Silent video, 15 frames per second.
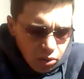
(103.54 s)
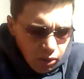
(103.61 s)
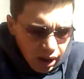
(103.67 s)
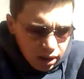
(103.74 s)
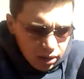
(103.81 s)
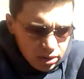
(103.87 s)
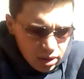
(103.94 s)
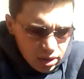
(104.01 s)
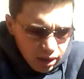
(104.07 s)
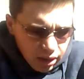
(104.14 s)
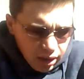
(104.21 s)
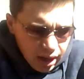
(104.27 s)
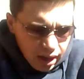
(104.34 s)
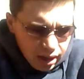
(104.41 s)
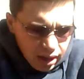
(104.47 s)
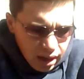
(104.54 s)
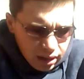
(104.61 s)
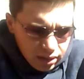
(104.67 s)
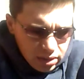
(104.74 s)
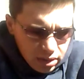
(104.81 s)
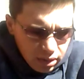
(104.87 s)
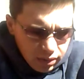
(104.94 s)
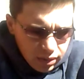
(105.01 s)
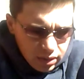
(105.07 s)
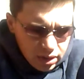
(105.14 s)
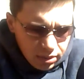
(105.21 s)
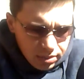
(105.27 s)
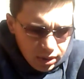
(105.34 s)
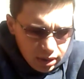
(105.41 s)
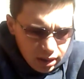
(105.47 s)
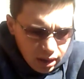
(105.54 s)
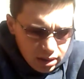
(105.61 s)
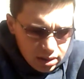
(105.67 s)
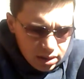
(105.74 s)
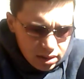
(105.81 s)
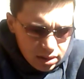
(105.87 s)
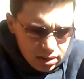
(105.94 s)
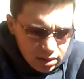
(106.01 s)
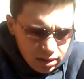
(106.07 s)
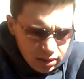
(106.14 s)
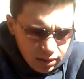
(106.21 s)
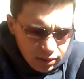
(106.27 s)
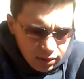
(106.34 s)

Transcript: why lose all your handouts over something that's